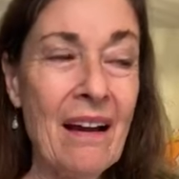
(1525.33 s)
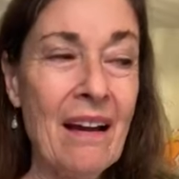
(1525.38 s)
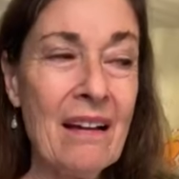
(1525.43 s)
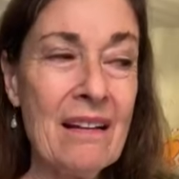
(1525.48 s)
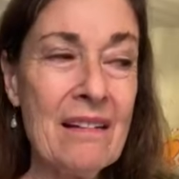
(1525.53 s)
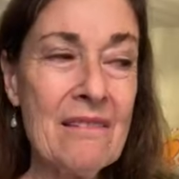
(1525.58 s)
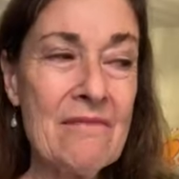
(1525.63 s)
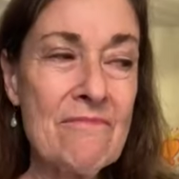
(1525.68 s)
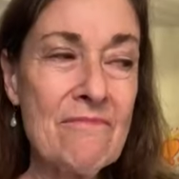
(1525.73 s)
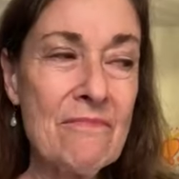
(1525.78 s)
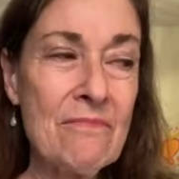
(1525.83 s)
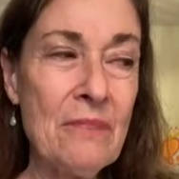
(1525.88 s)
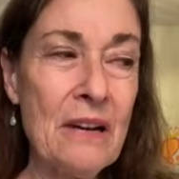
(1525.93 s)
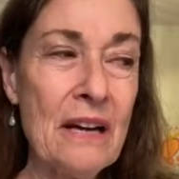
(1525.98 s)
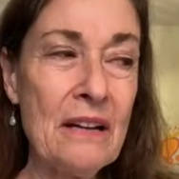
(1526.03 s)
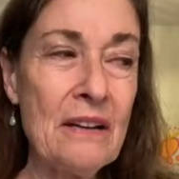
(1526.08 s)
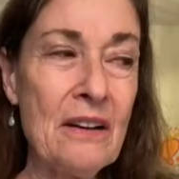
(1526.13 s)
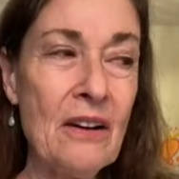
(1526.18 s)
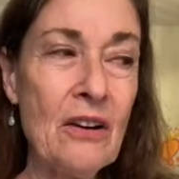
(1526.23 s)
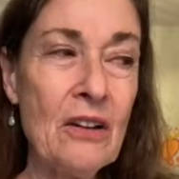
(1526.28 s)
um,
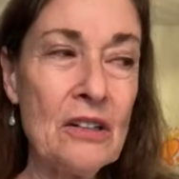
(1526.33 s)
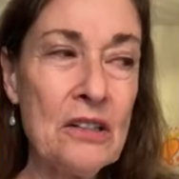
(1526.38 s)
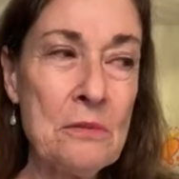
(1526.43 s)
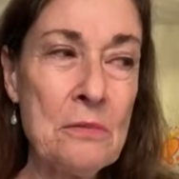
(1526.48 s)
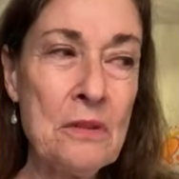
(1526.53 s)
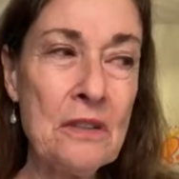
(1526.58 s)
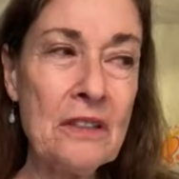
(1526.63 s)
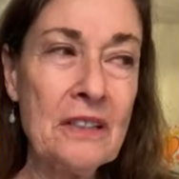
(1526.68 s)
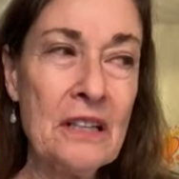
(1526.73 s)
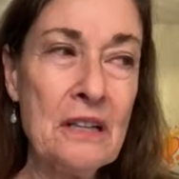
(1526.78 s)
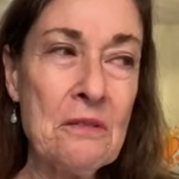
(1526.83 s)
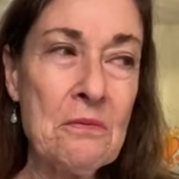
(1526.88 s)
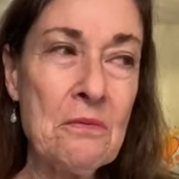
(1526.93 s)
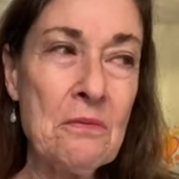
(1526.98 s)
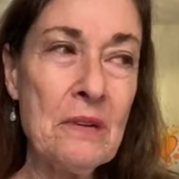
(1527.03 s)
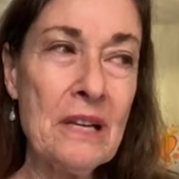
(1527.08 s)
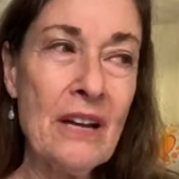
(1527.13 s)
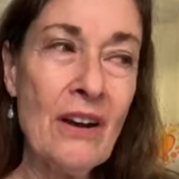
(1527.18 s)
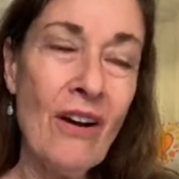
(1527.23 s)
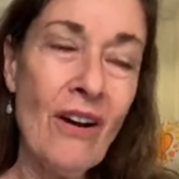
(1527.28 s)
but ultimately,
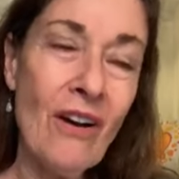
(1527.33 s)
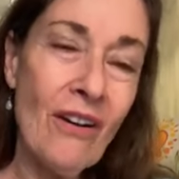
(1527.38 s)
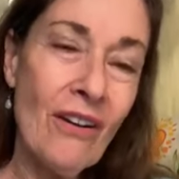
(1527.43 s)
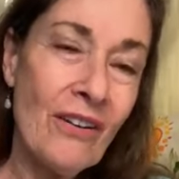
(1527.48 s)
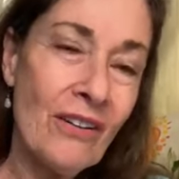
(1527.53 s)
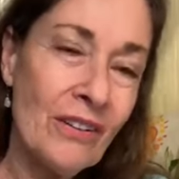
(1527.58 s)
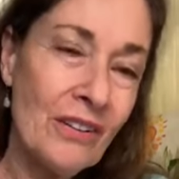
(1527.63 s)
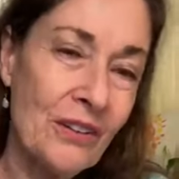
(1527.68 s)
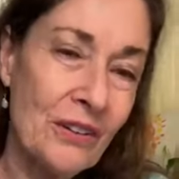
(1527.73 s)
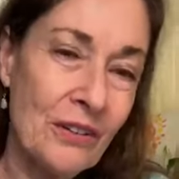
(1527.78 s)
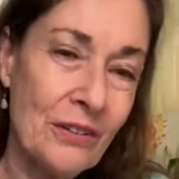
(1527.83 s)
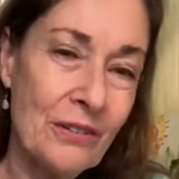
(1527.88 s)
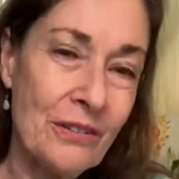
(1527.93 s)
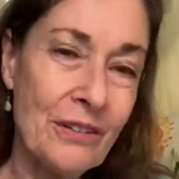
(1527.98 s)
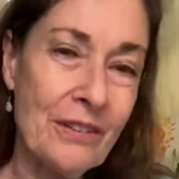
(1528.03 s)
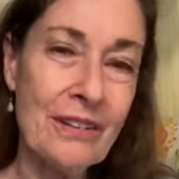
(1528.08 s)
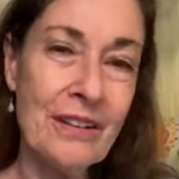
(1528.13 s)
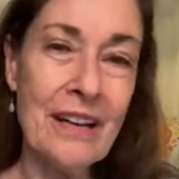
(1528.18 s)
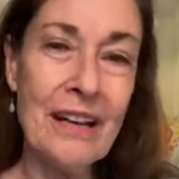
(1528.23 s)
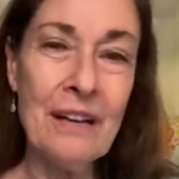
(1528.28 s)
we are
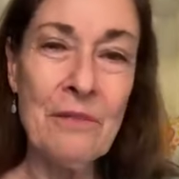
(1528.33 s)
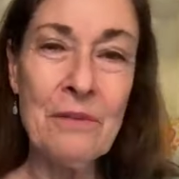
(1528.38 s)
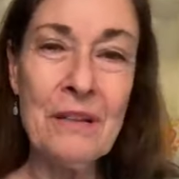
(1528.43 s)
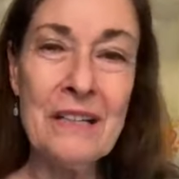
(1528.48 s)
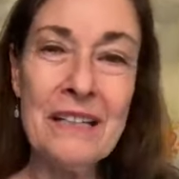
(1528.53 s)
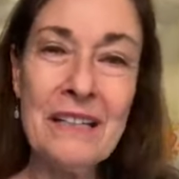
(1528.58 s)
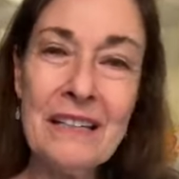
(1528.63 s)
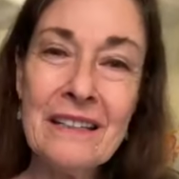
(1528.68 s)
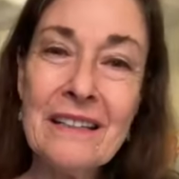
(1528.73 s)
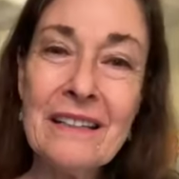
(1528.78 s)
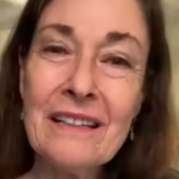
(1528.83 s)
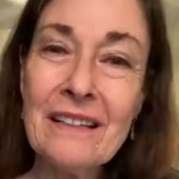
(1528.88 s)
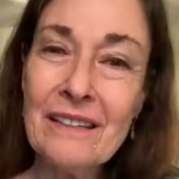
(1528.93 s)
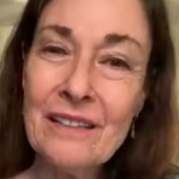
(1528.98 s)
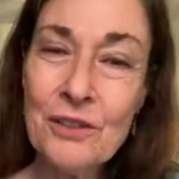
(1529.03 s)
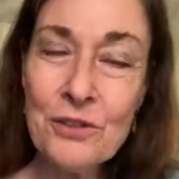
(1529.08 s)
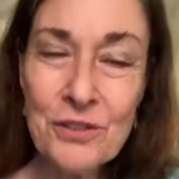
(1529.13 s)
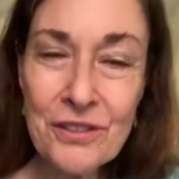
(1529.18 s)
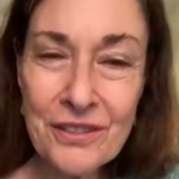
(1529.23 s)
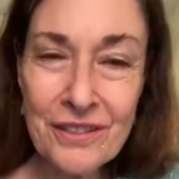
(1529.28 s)
alone, and we need to
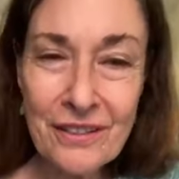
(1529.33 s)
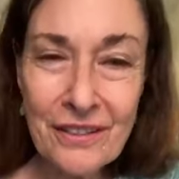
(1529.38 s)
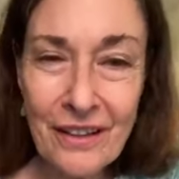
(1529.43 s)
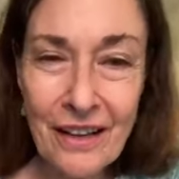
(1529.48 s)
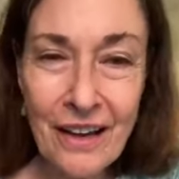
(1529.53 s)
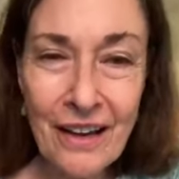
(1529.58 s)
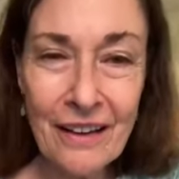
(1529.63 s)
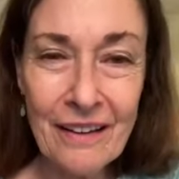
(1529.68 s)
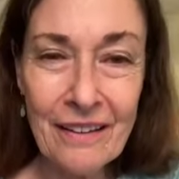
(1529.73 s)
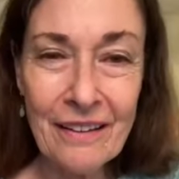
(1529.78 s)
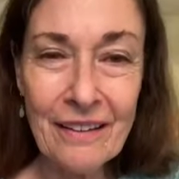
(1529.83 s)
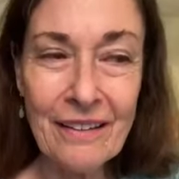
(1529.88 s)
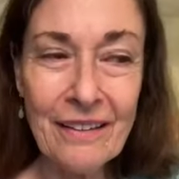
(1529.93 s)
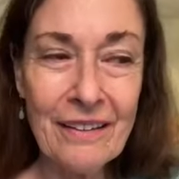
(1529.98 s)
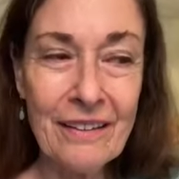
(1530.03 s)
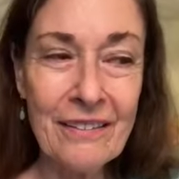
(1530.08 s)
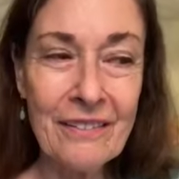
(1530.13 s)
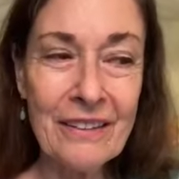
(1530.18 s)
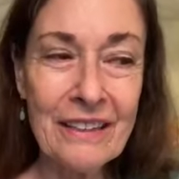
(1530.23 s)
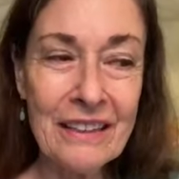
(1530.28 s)
get used to that.
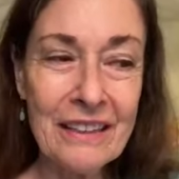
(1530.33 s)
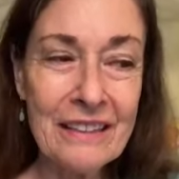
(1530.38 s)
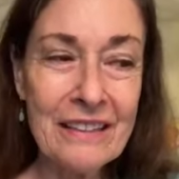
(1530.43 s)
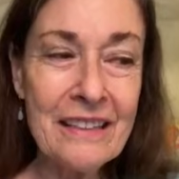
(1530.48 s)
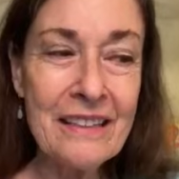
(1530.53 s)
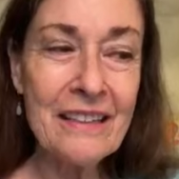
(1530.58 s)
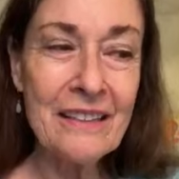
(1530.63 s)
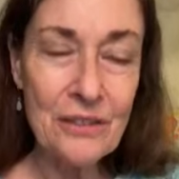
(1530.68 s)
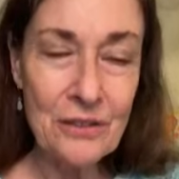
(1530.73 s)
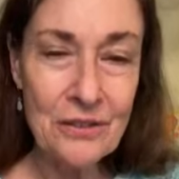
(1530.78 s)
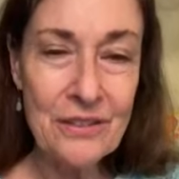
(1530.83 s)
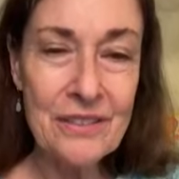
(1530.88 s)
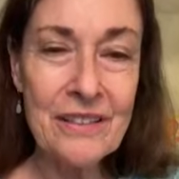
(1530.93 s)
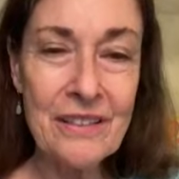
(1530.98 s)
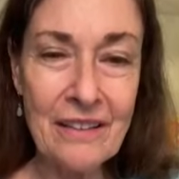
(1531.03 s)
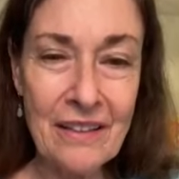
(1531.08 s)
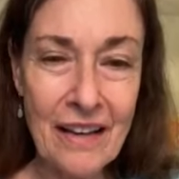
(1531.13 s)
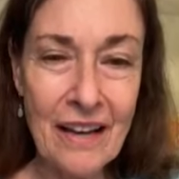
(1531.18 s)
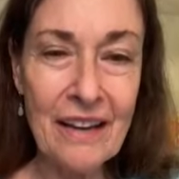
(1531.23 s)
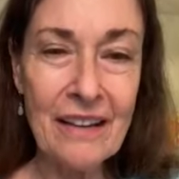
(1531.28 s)
We need to get used
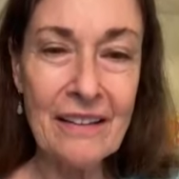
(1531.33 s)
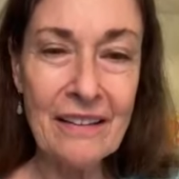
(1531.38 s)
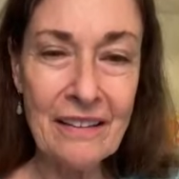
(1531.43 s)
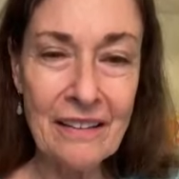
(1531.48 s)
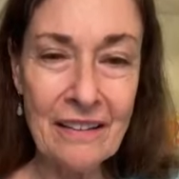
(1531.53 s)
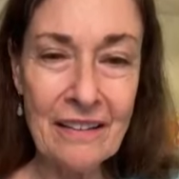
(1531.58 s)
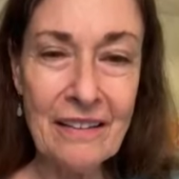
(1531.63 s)
to that.